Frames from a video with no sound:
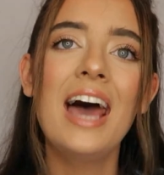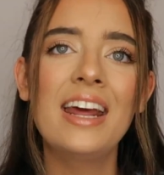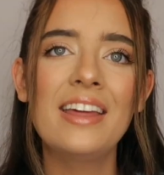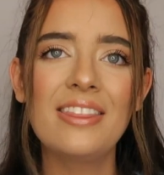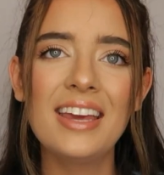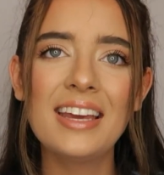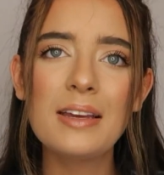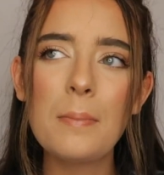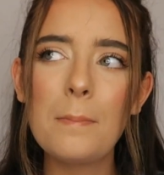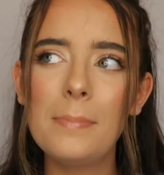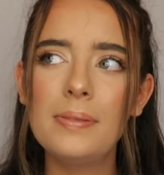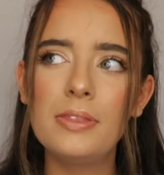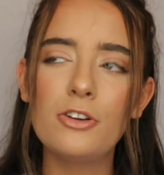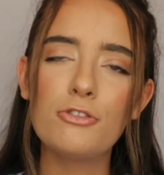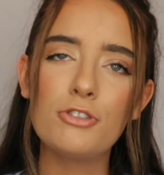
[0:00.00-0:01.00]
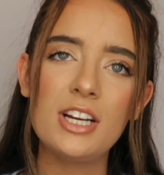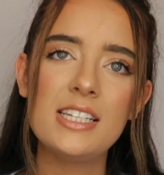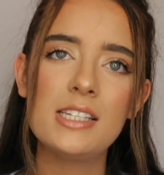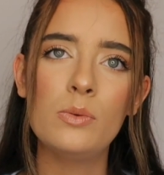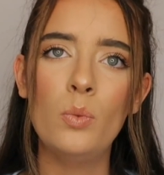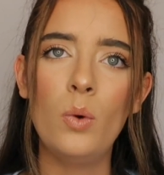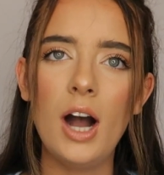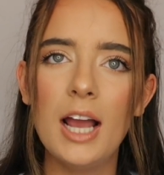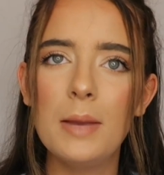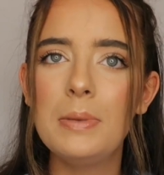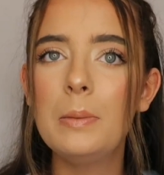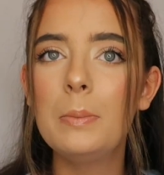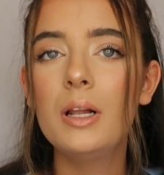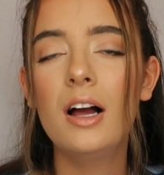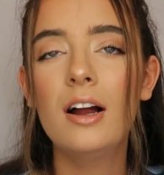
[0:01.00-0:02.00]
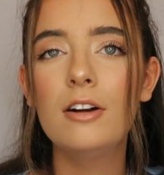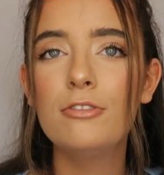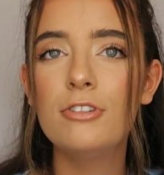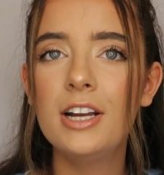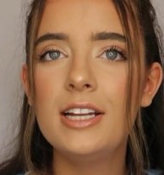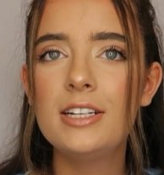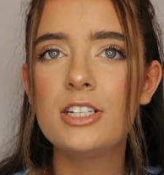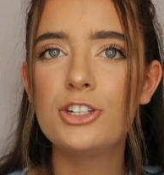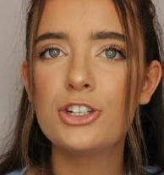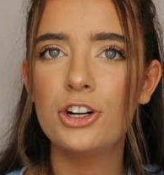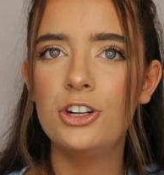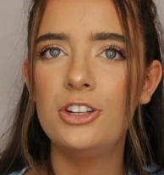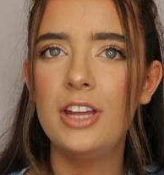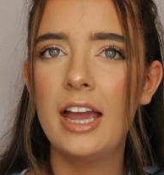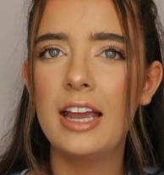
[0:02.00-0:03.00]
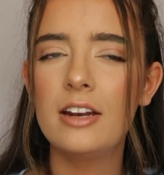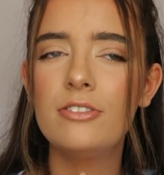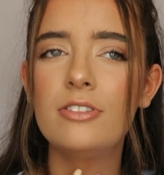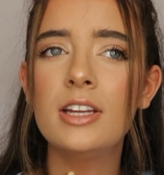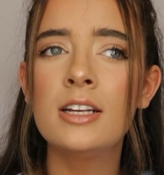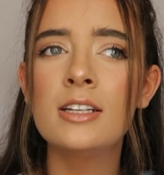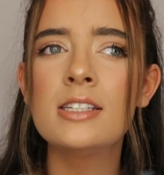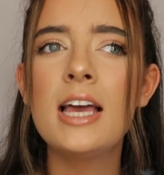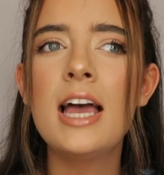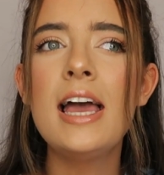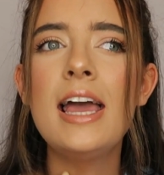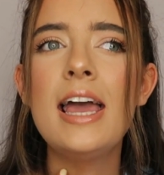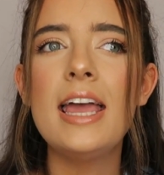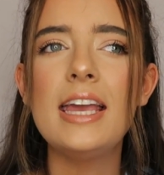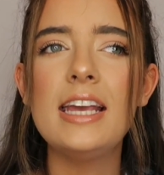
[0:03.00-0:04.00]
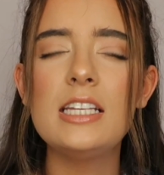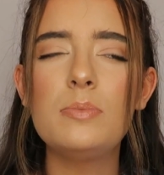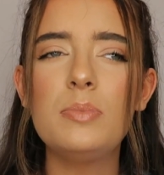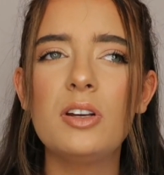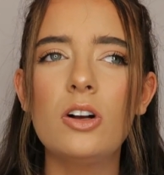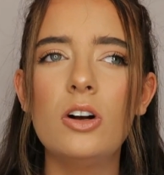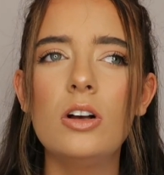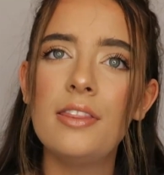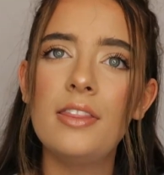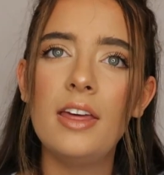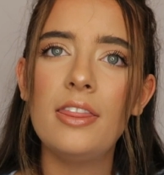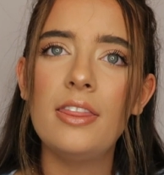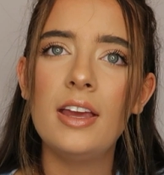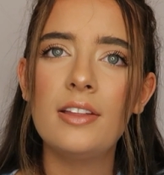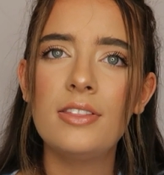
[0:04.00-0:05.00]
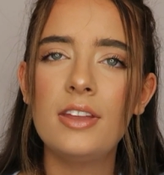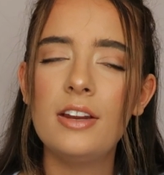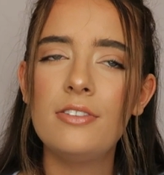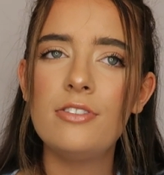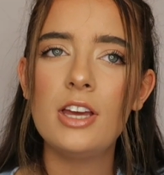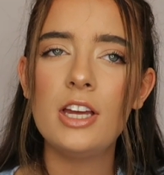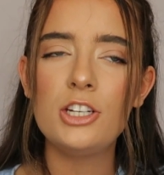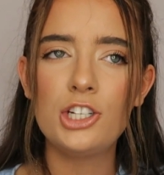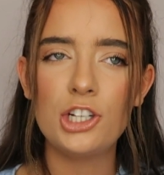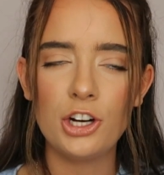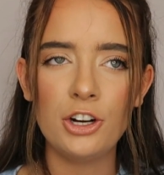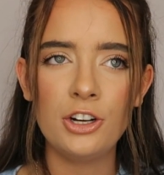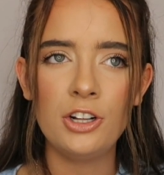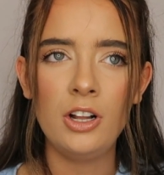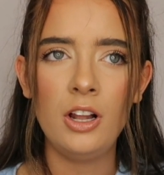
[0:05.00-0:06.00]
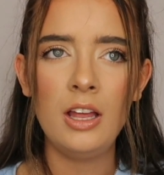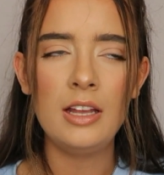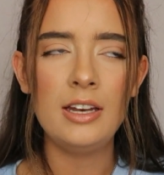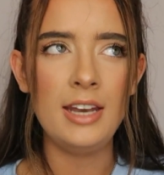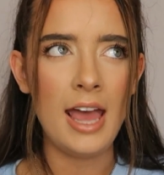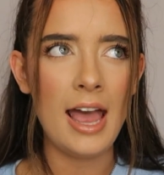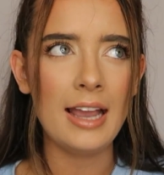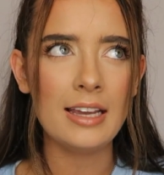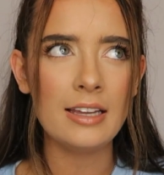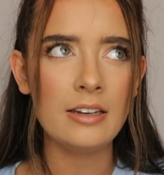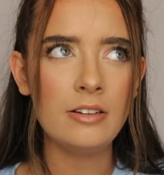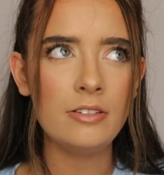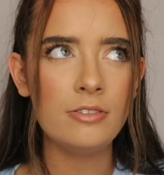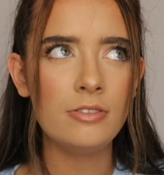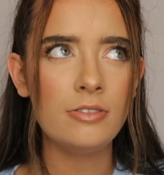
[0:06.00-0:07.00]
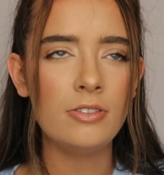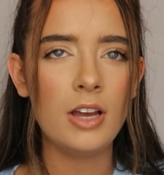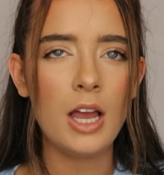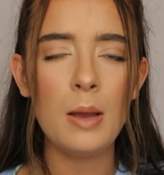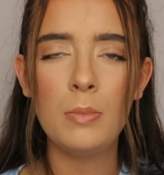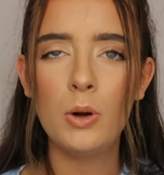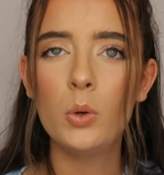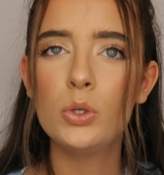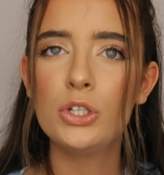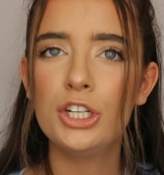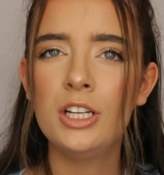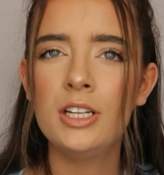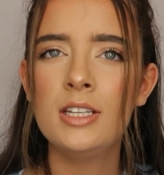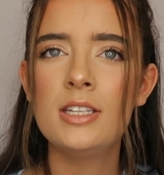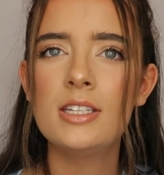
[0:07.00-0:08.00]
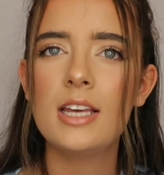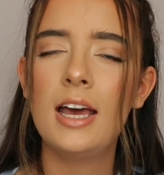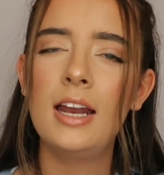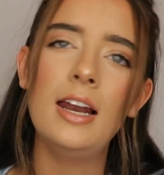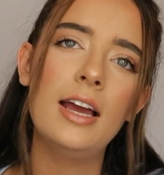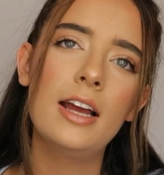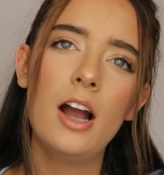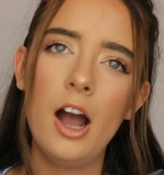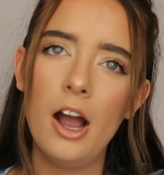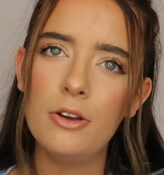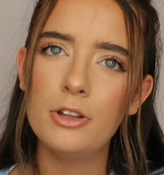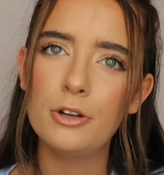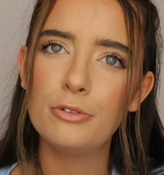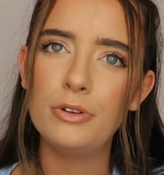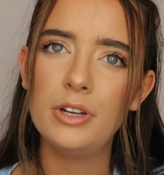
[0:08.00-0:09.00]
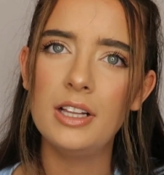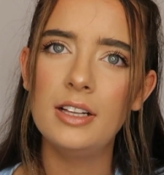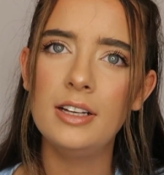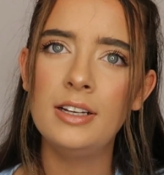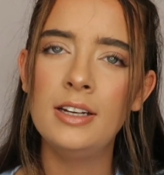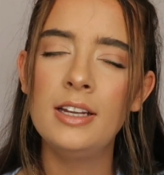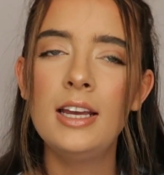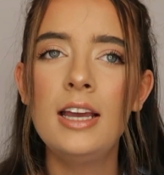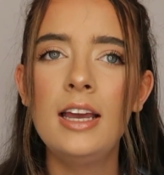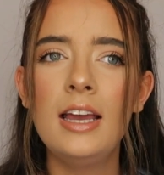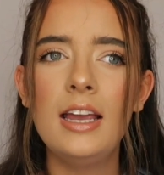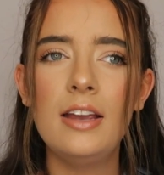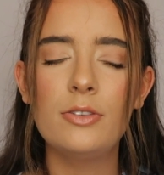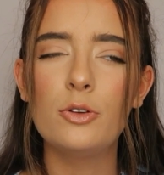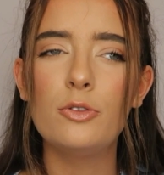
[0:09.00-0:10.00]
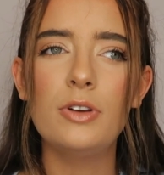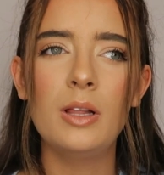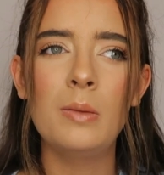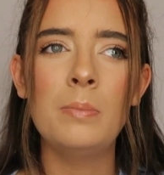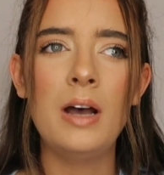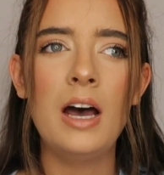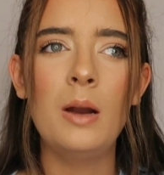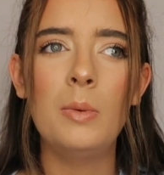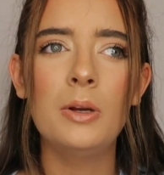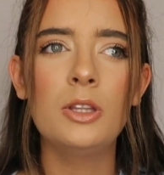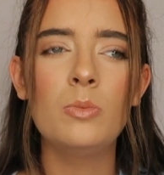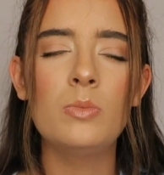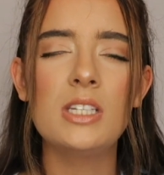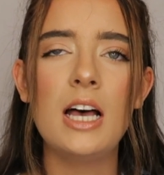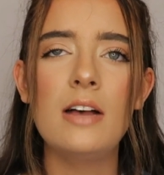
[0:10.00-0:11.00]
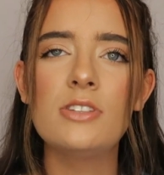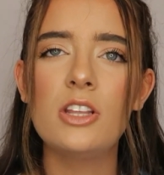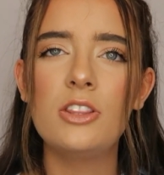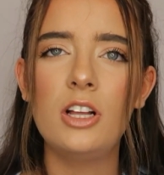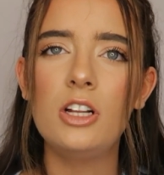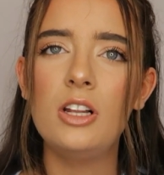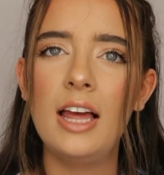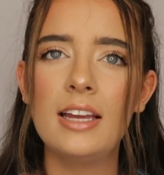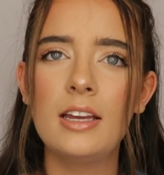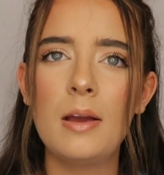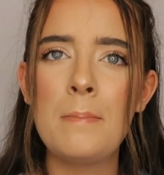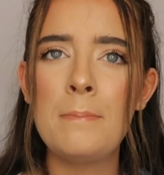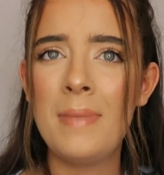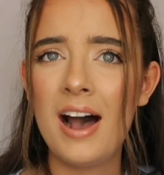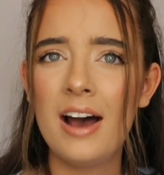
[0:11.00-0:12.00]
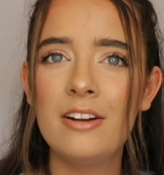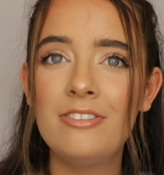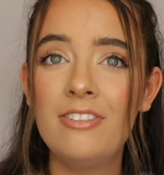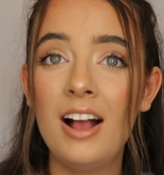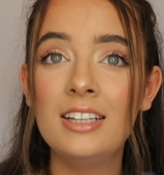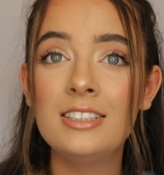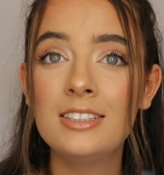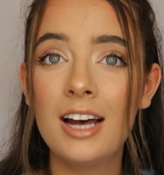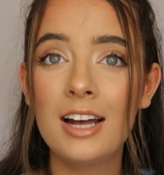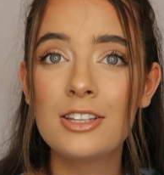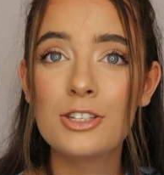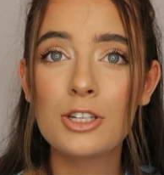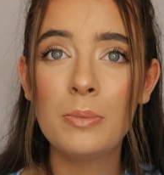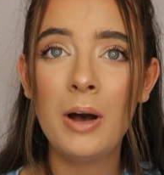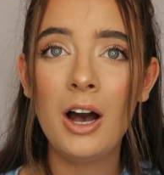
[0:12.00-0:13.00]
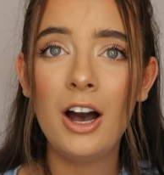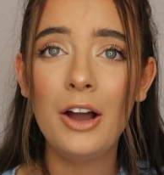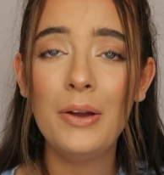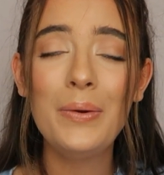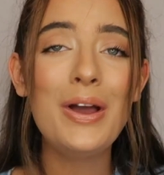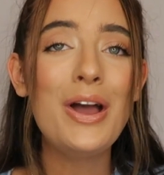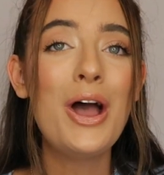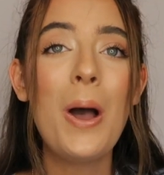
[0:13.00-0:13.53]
And I think the reason why people are afraid to journal negative things is because they think that if they journal negative emotions and like how they're feeling, if they're feeling bad about themselves, they'll like manifest that somehow.